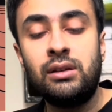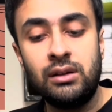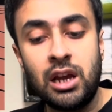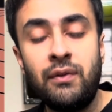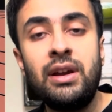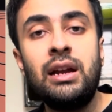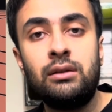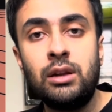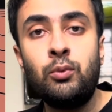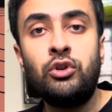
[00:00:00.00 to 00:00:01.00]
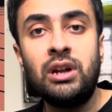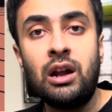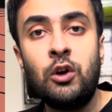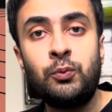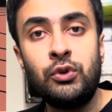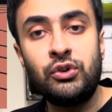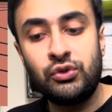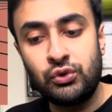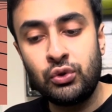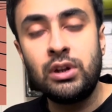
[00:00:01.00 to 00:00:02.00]
giving the motor
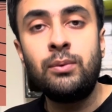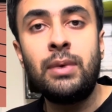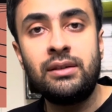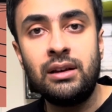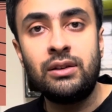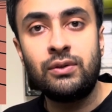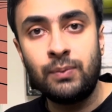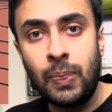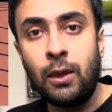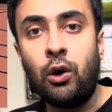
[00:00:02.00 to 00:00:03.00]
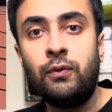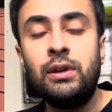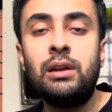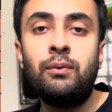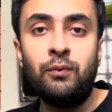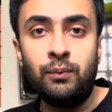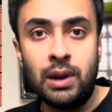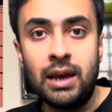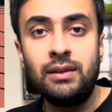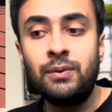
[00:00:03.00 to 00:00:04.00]
outputs to the muscles of the
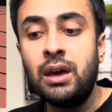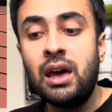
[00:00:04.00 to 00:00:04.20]
legs